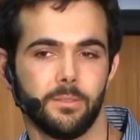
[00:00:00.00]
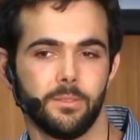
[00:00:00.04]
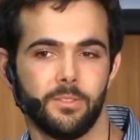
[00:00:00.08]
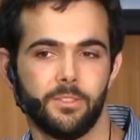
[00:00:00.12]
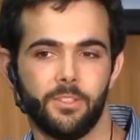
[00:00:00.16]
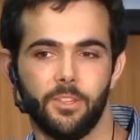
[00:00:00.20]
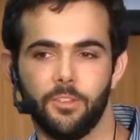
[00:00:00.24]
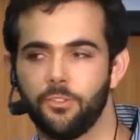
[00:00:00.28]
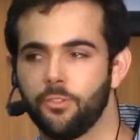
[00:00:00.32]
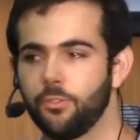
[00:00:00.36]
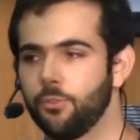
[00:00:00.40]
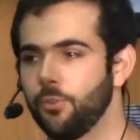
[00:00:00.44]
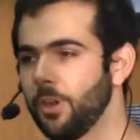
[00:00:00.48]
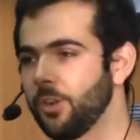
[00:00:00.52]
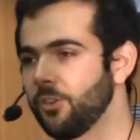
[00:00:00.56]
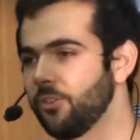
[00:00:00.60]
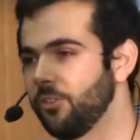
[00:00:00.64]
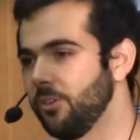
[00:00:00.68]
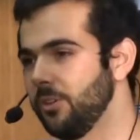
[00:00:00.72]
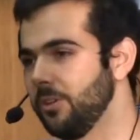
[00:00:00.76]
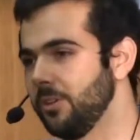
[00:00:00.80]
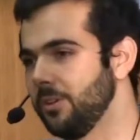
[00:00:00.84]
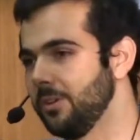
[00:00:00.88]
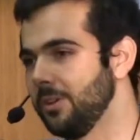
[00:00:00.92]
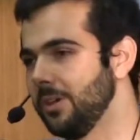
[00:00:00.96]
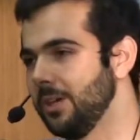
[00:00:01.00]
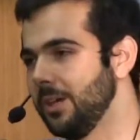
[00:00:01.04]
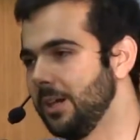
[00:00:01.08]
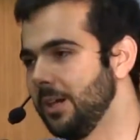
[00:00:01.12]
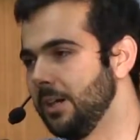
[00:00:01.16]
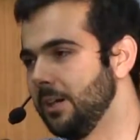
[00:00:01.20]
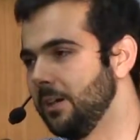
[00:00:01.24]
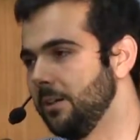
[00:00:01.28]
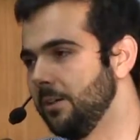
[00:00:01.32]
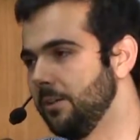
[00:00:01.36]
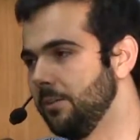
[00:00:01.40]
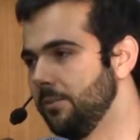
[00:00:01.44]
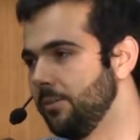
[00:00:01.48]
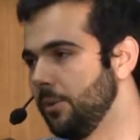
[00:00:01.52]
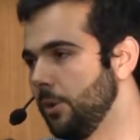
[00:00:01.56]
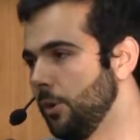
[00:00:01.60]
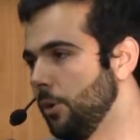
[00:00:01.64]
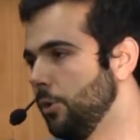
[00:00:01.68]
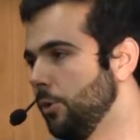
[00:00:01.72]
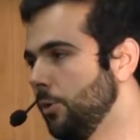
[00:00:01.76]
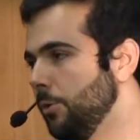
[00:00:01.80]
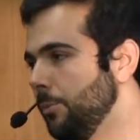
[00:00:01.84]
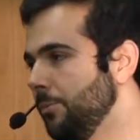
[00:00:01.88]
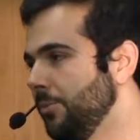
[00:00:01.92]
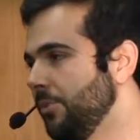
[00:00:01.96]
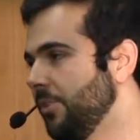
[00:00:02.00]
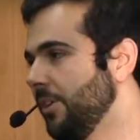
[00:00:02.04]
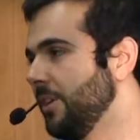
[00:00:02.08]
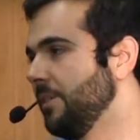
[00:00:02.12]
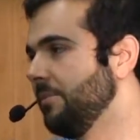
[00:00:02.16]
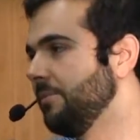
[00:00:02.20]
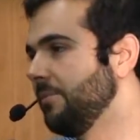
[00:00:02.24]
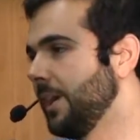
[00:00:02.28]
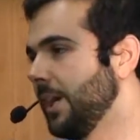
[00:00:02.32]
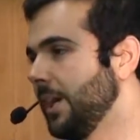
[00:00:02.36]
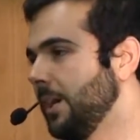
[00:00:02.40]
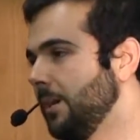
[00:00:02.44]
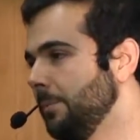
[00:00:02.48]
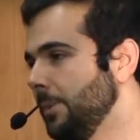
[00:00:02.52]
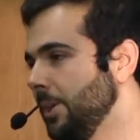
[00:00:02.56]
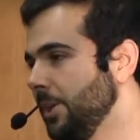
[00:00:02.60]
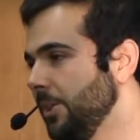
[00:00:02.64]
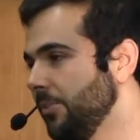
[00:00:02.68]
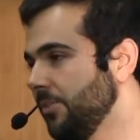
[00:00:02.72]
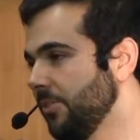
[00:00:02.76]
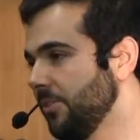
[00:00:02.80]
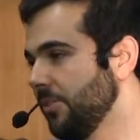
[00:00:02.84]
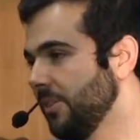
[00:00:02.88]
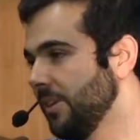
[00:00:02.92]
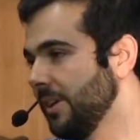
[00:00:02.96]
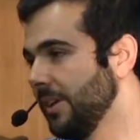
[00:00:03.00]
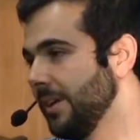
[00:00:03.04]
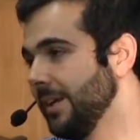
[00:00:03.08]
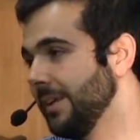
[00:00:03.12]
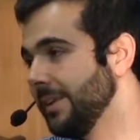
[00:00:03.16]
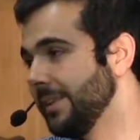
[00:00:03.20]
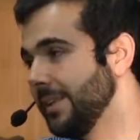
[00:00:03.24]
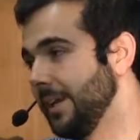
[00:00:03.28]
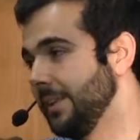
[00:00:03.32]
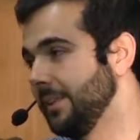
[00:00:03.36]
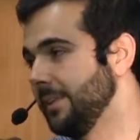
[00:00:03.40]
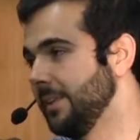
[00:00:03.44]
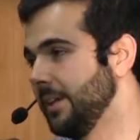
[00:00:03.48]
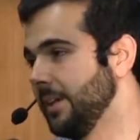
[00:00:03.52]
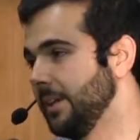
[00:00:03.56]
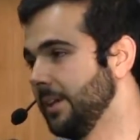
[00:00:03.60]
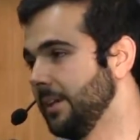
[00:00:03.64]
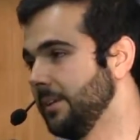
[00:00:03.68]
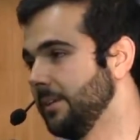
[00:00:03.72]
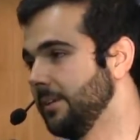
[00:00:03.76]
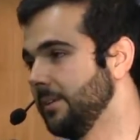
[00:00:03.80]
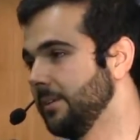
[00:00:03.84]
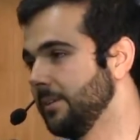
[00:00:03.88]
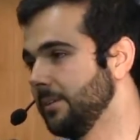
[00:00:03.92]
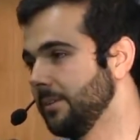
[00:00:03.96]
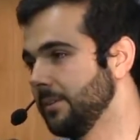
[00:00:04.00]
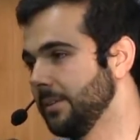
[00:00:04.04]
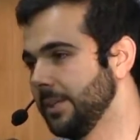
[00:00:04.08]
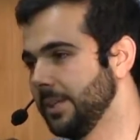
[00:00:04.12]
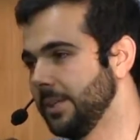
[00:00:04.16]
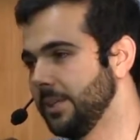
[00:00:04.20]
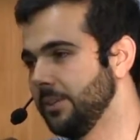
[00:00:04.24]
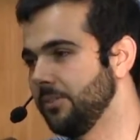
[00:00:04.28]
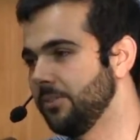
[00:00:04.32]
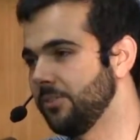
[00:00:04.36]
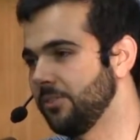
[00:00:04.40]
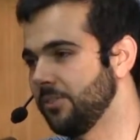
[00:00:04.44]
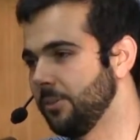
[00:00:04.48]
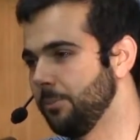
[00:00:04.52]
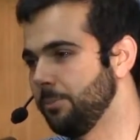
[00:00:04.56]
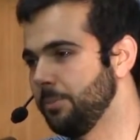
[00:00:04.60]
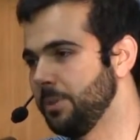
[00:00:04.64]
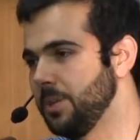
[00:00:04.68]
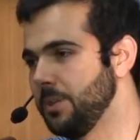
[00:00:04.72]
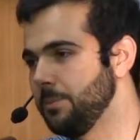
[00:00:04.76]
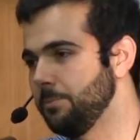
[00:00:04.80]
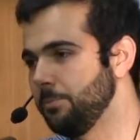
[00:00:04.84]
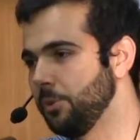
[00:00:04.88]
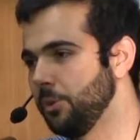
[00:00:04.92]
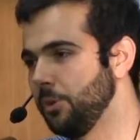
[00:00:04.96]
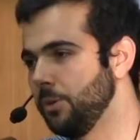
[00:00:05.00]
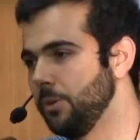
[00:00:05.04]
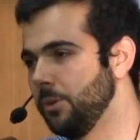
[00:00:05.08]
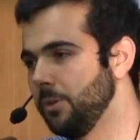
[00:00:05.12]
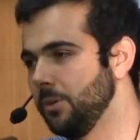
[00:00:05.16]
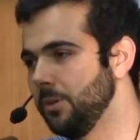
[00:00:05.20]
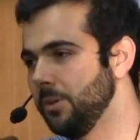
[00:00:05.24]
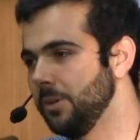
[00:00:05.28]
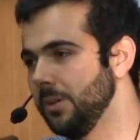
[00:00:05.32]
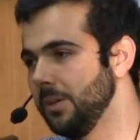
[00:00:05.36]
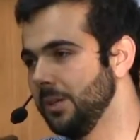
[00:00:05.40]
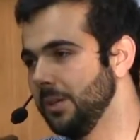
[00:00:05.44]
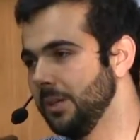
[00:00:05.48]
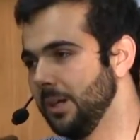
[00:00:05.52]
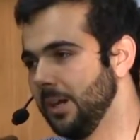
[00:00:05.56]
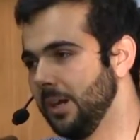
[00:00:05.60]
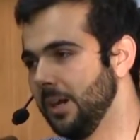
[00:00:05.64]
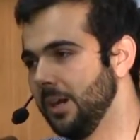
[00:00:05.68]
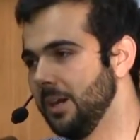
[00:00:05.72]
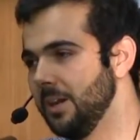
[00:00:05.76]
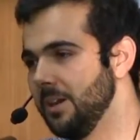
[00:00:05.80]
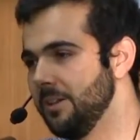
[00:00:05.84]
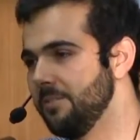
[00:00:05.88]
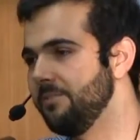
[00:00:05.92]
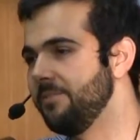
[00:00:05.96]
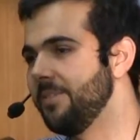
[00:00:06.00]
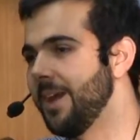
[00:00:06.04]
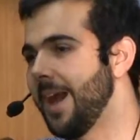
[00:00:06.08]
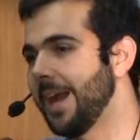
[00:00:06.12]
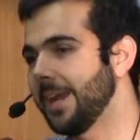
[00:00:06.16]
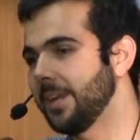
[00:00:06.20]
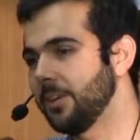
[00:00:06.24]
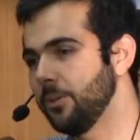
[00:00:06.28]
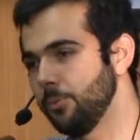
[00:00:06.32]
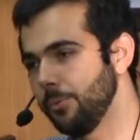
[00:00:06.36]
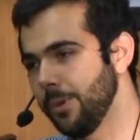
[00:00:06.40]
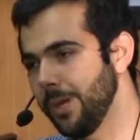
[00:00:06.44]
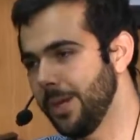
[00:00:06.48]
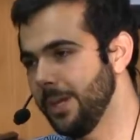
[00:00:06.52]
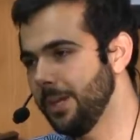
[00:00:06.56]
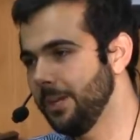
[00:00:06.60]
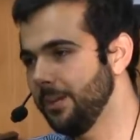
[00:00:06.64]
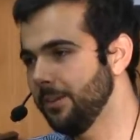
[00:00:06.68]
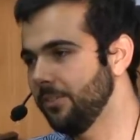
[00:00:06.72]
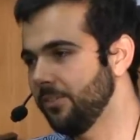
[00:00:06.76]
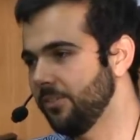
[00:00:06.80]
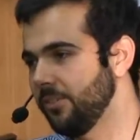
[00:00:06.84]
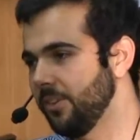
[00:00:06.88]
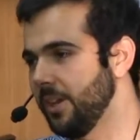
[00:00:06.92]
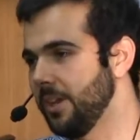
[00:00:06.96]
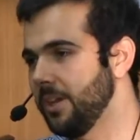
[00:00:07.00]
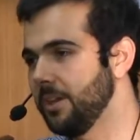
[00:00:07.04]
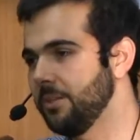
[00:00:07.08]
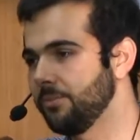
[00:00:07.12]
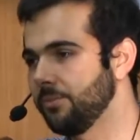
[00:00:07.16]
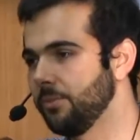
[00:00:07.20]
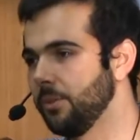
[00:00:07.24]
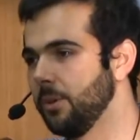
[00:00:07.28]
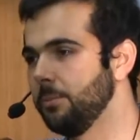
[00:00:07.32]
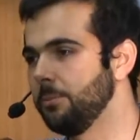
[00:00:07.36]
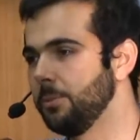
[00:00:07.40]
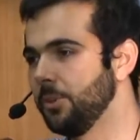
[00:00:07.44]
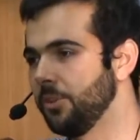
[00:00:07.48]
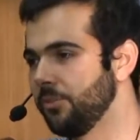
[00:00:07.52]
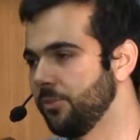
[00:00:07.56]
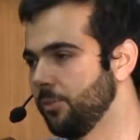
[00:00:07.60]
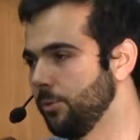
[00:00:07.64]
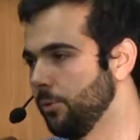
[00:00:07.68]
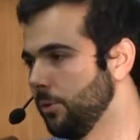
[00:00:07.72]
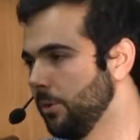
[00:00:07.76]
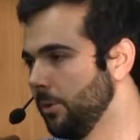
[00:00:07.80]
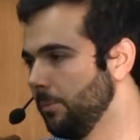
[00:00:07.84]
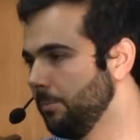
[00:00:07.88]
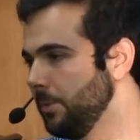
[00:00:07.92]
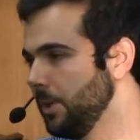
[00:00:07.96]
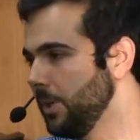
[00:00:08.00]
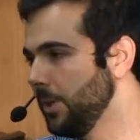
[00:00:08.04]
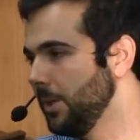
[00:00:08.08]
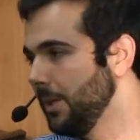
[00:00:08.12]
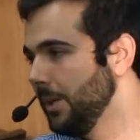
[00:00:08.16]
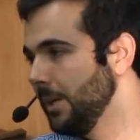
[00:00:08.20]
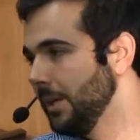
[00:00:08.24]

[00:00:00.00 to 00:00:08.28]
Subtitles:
destruction of homes and environments that then leads to people evacuating, say, from a storm